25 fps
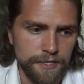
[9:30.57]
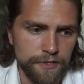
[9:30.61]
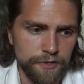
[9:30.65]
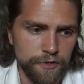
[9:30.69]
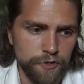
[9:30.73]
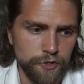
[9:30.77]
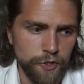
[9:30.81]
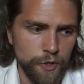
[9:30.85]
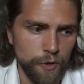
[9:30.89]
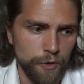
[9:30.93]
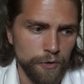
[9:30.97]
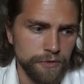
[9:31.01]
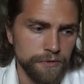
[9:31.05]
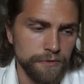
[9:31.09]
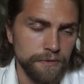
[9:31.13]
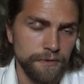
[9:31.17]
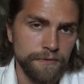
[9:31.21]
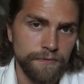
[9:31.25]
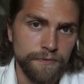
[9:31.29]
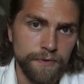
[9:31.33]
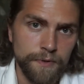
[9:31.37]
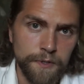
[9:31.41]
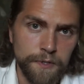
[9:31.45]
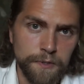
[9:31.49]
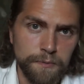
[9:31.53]
jokes in the
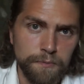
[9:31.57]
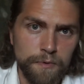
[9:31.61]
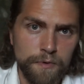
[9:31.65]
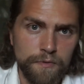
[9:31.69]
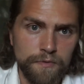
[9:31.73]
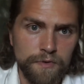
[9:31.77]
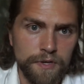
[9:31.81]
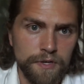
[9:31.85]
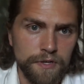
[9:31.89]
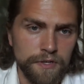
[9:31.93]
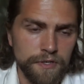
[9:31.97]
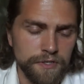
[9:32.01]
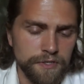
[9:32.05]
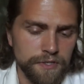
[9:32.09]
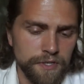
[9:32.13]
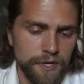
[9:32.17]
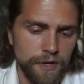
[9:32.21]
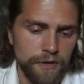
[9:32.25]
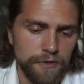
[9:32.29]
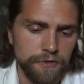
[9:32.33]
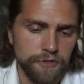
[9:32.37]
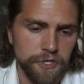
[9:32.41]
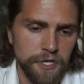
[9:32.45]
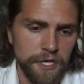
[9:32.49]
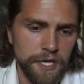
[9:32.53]
first movie,
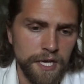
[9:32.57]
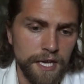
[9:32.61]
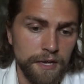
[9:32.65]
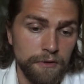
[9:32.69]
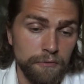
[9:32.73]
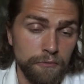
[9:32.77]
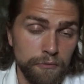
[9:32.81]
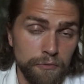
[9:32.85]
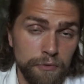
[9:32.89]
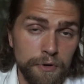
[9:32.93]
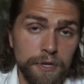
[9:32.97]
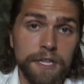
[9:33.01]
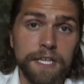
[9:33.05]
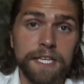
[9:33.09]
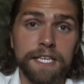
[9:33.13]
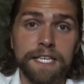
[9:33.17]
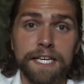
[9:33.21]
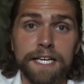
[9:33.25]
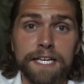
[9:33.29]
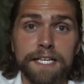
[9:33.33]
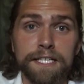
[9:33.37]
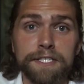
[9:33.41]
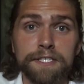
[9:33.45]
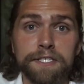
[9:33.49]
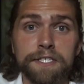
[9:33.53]
nostalgia. It really
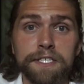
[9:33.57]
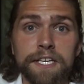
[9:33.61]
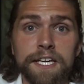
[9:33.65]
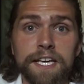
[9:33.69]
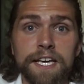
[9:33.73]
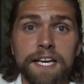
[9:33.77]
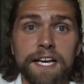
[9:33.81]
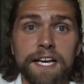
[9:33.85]
does,